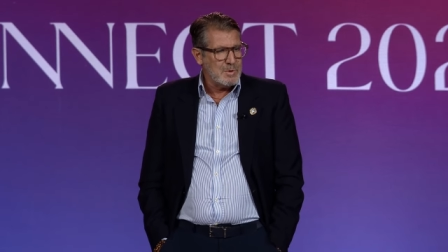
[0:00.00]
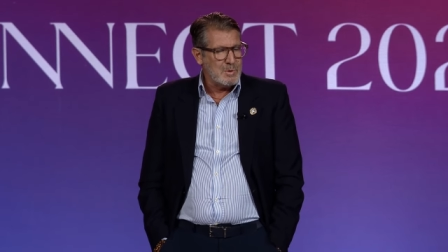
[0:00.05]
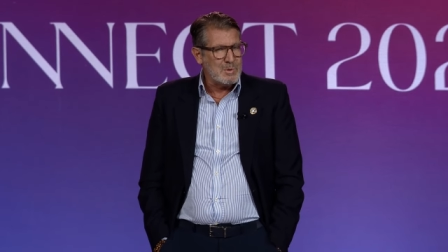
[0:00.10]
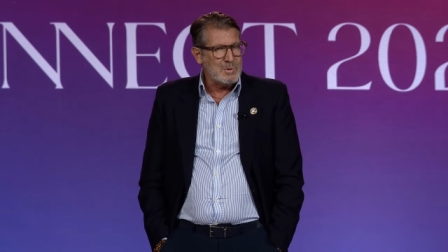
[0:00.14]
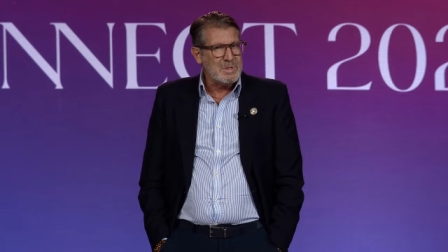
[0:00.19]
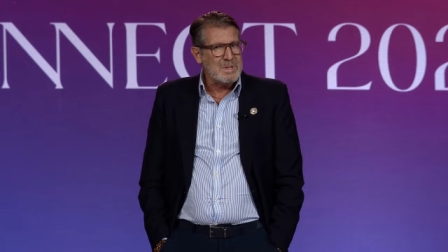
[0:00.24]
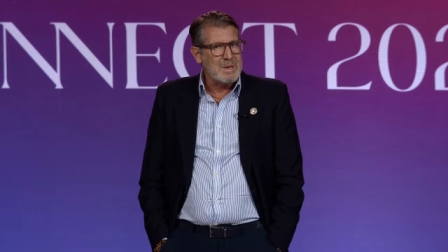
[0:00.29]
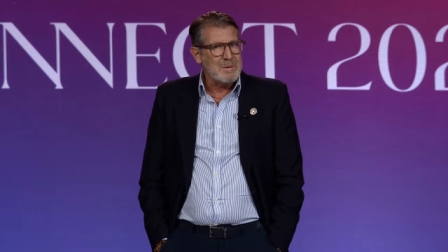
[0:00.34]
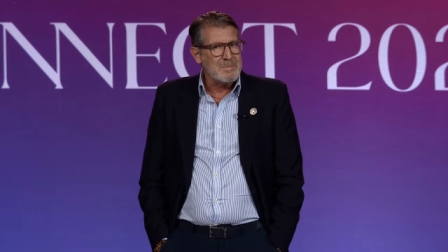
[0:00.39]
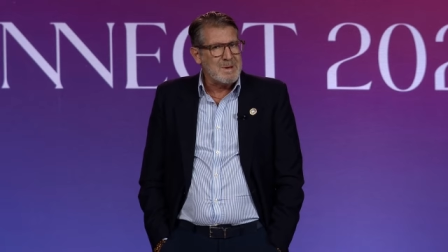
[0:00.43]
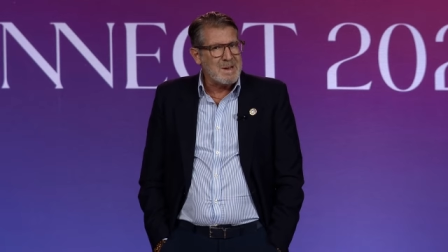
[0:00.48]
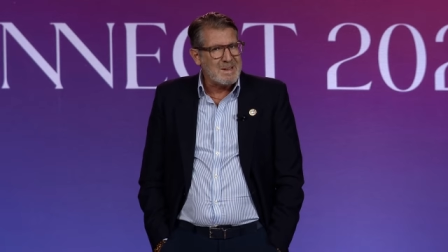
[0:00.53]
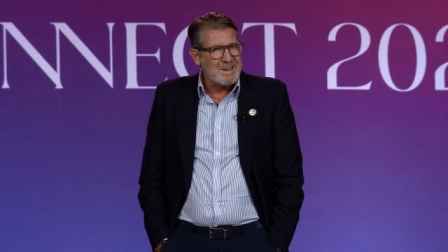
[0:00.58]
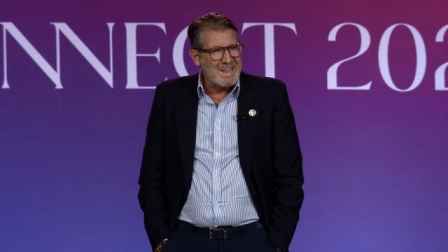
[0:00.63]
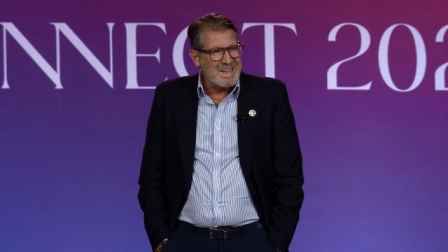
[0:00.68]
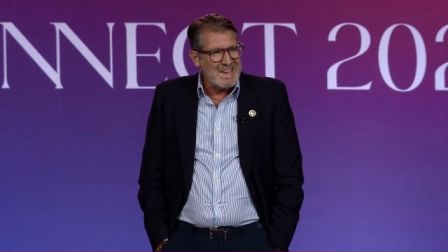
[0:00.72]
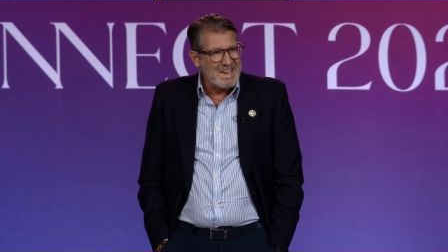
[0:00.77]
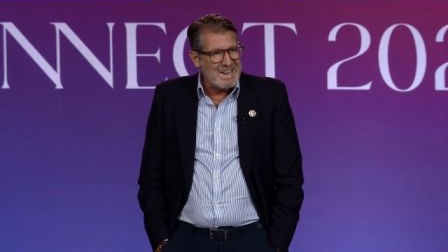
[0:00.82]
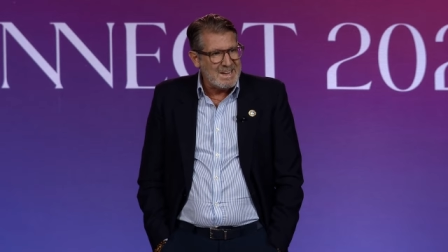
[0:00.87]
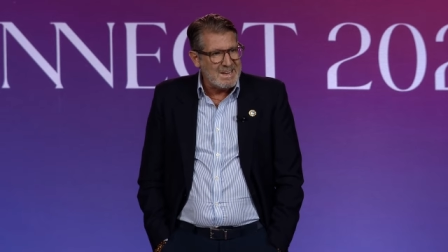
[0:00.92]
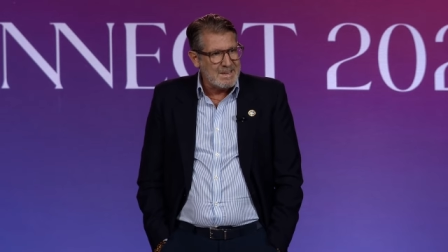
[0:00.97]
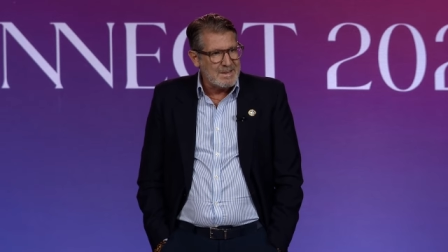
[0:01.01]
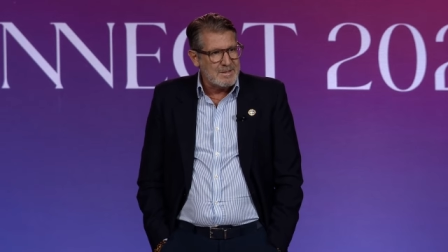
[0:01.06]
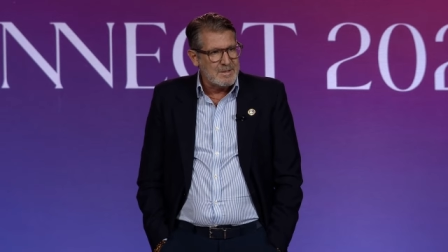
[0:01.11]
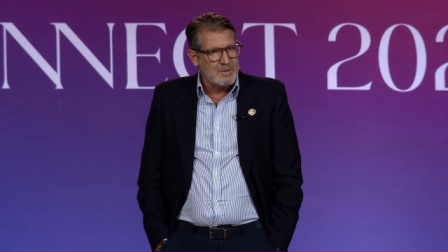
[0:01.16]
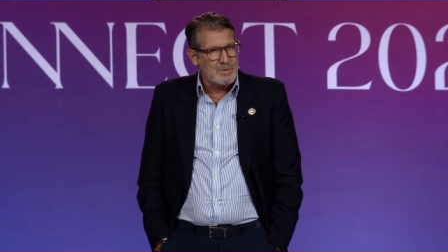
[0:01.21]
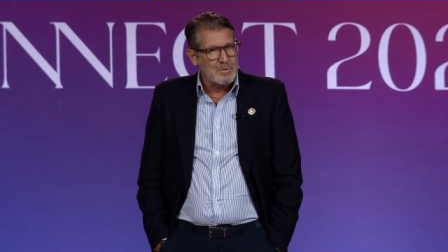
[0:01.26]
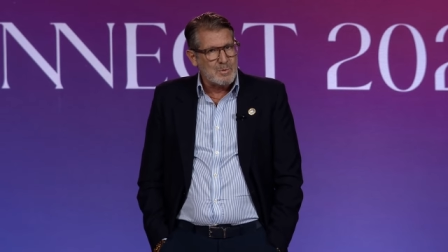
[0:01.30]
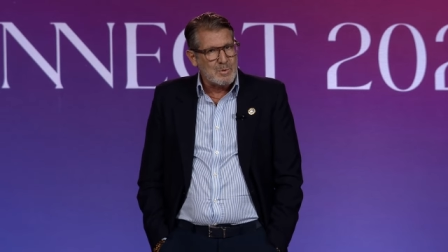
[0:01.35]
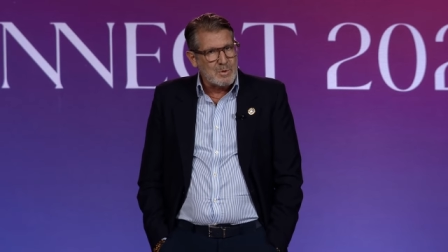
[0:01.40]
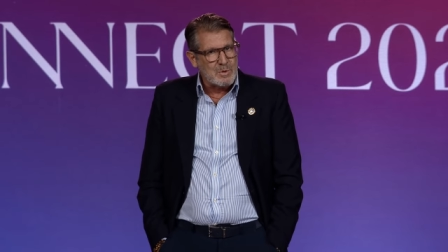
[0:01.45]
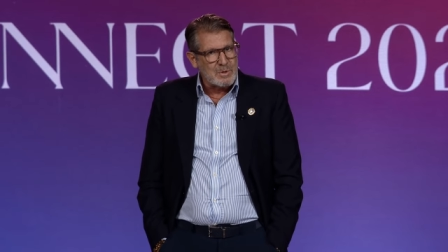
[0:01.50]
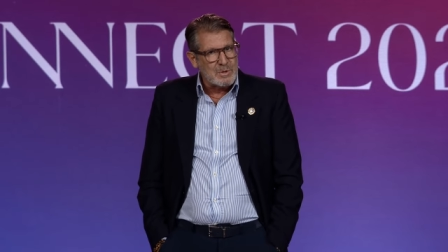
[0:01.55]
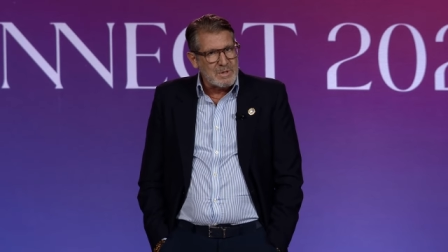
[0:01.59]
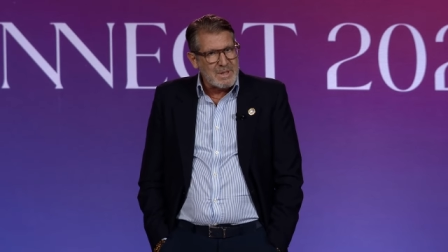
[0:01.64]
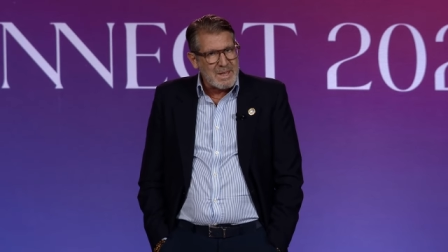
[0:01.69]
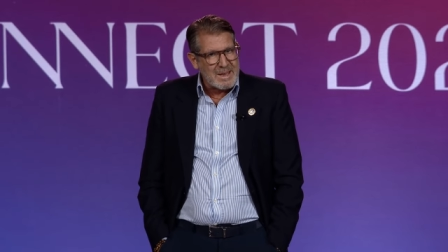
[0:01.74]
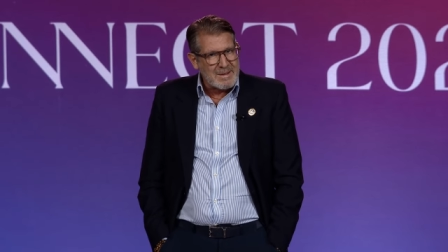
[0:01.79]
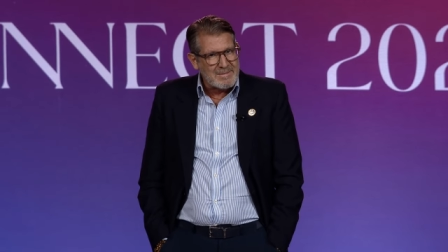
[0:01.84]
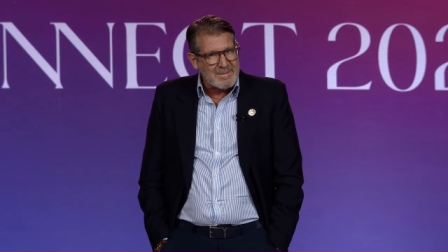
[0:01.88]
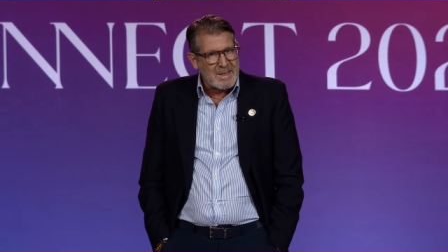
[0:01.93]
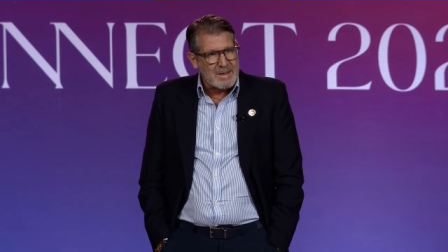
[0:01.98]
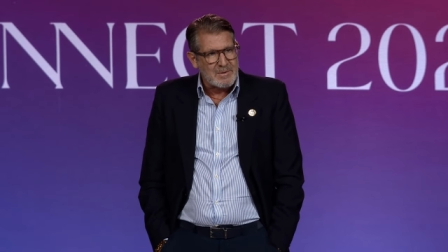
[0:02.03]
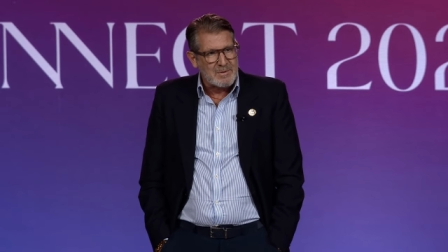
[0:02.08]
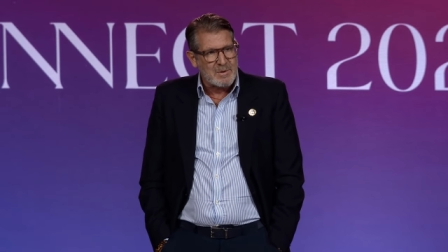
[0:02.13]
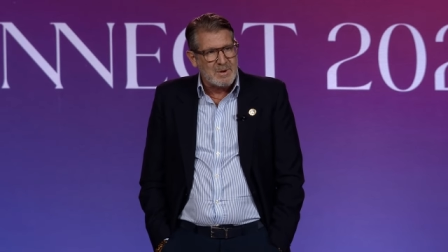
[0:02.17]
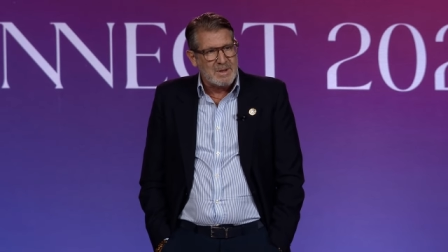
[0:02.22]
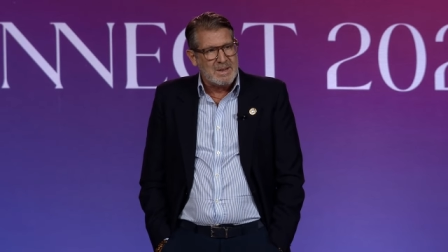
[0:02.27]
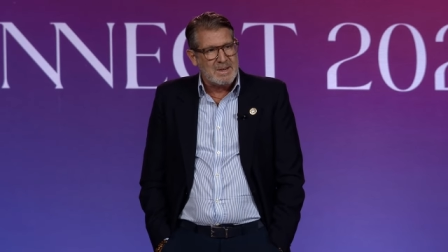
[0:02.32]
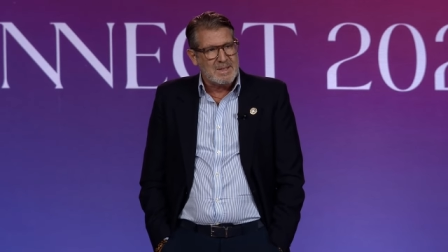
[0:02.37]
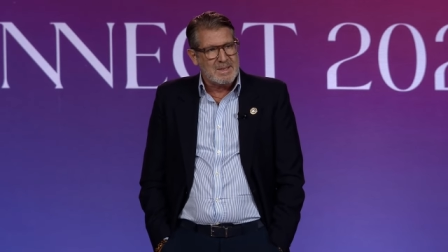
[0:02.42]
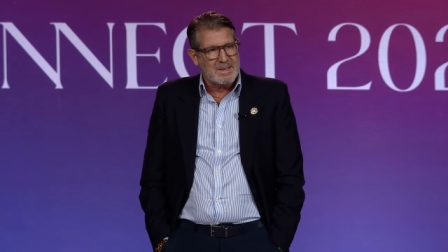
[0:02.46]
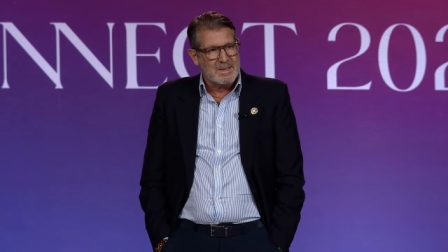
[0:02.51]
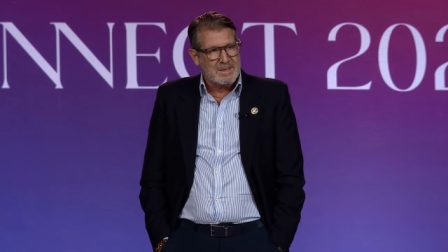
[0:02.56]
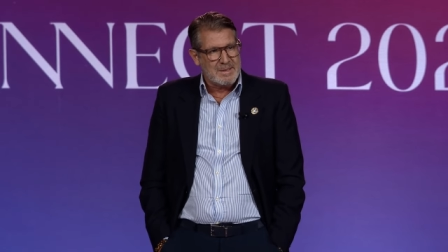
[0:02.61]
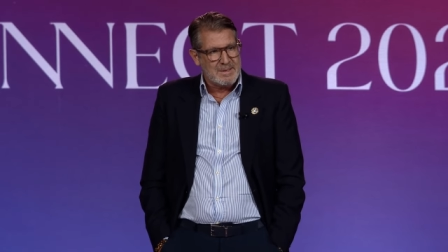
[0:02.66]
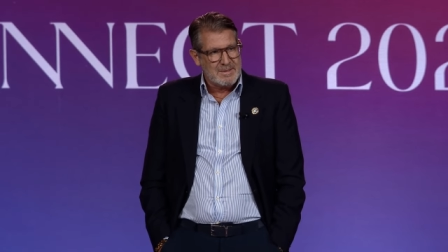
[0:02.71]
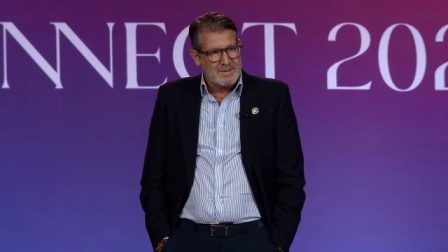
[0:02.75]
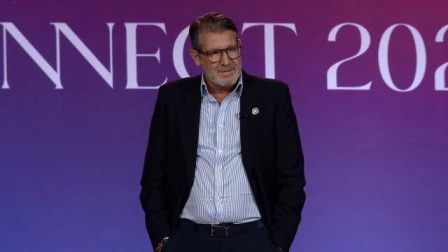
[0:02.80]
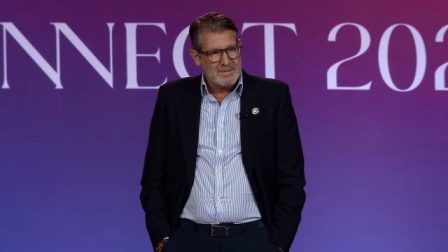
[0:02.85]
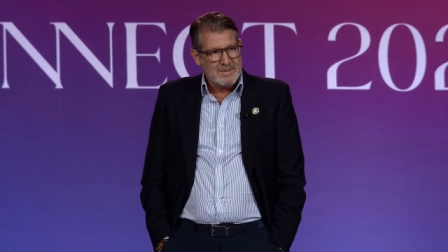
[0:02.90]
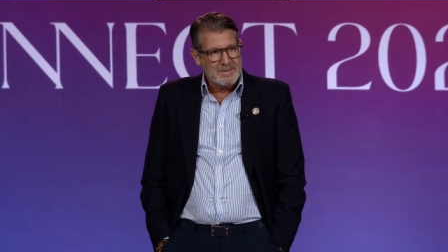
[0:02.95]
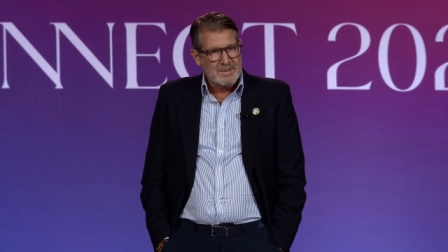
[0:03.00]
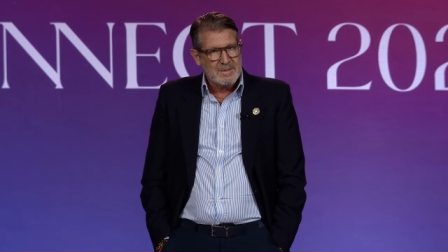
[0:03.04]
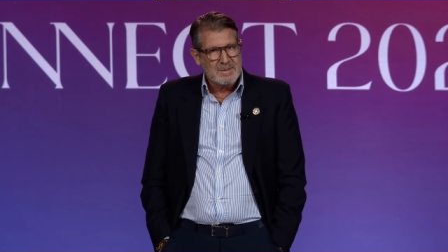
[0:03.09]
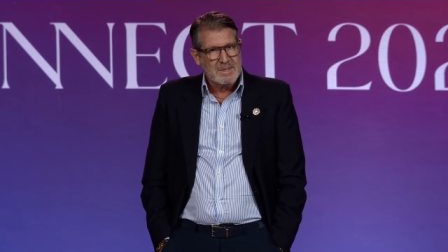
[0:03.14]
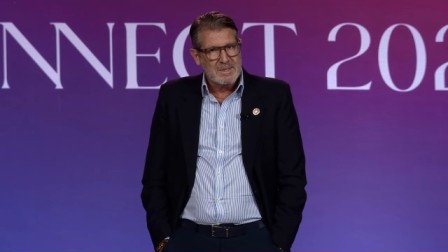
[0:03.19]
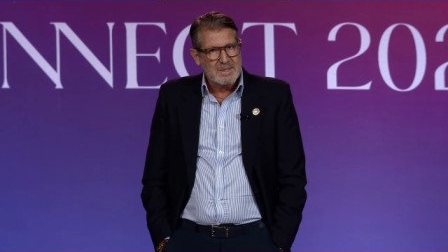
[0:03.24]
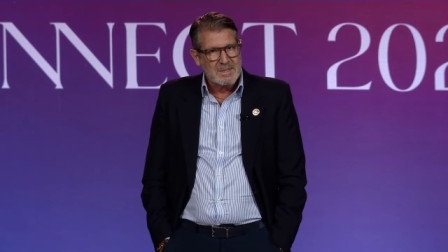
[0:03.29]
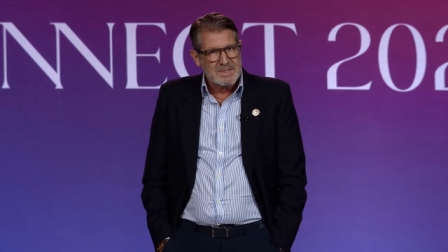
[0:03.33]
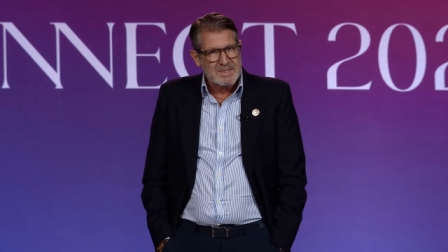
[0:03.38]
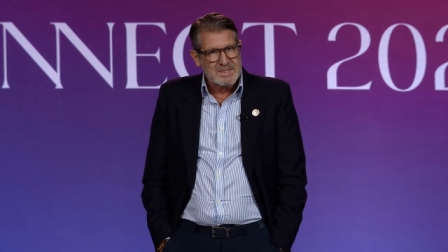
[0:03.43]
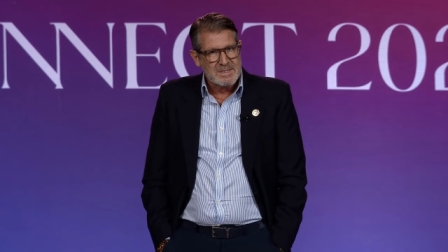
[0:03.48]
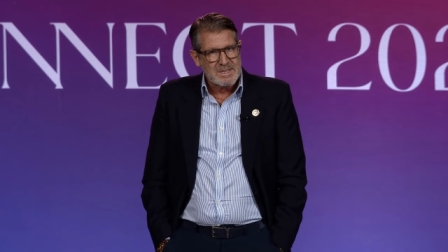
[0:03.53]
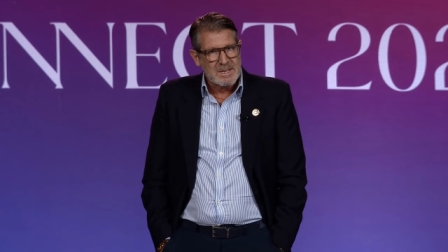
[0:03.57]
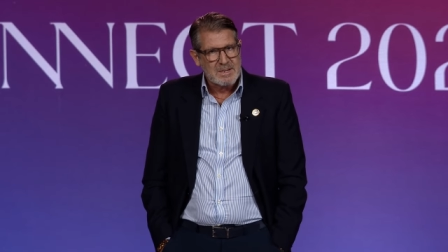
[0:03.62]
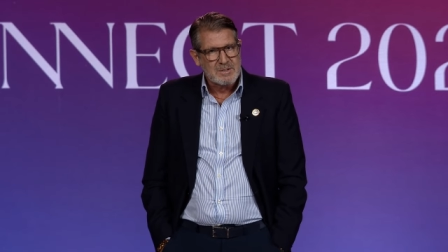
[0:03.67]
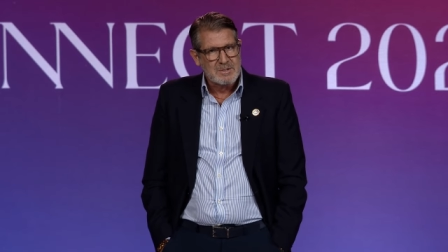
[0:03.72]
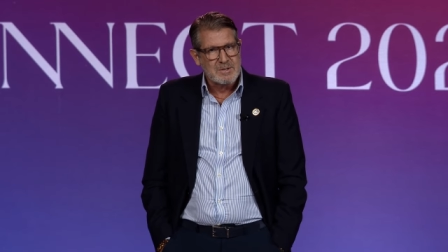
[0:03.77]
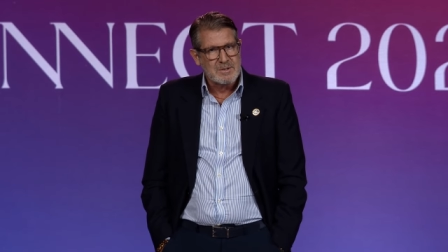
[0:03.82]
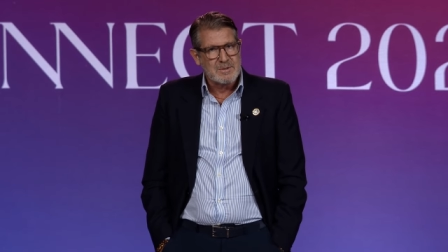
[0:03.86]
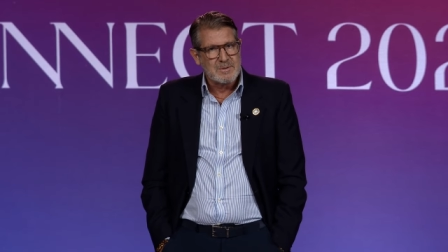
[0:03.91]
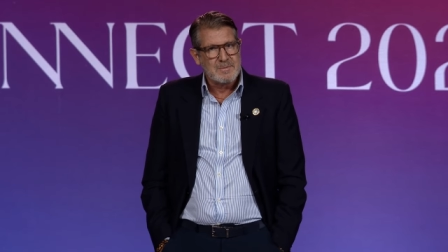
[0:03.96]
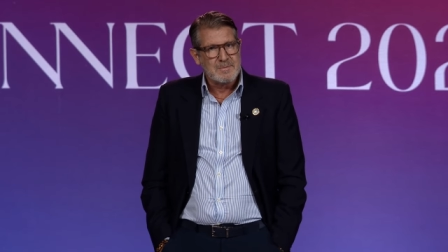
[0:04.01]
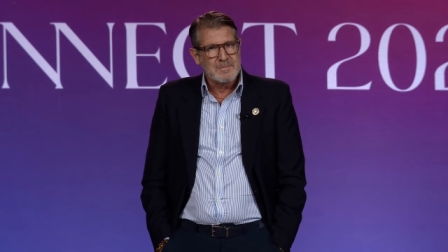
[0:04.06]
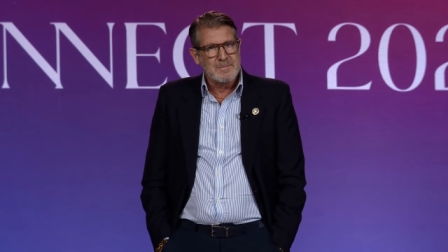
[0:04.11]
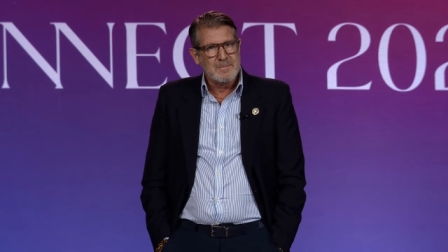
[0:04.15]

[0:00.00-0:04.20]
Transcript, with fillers: Only about eight in the world have that rating in this sector.